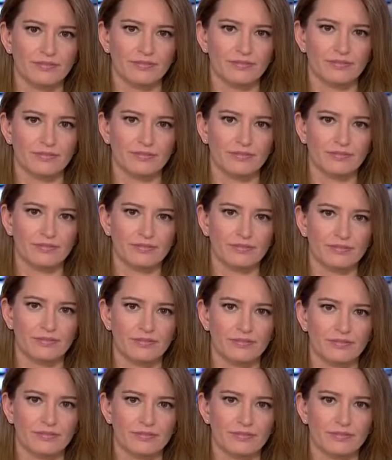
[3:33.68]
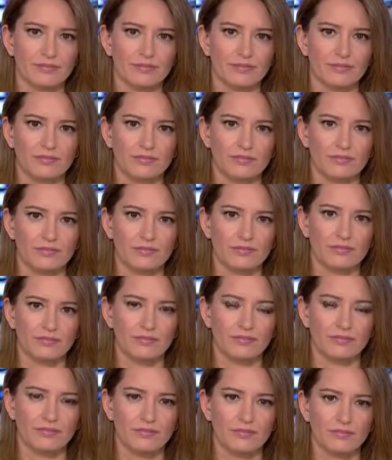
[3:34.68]

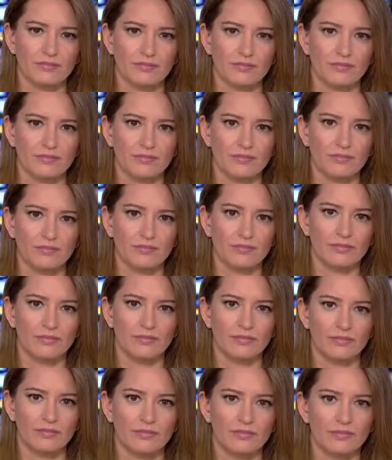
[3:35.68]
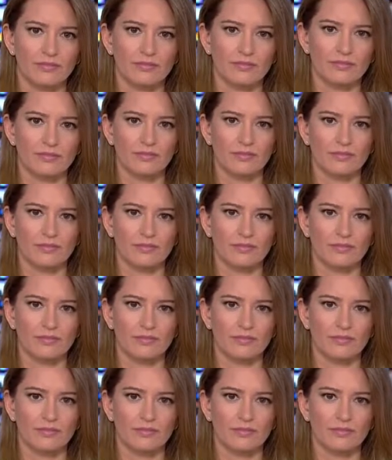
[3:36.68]
This person isn't speaking.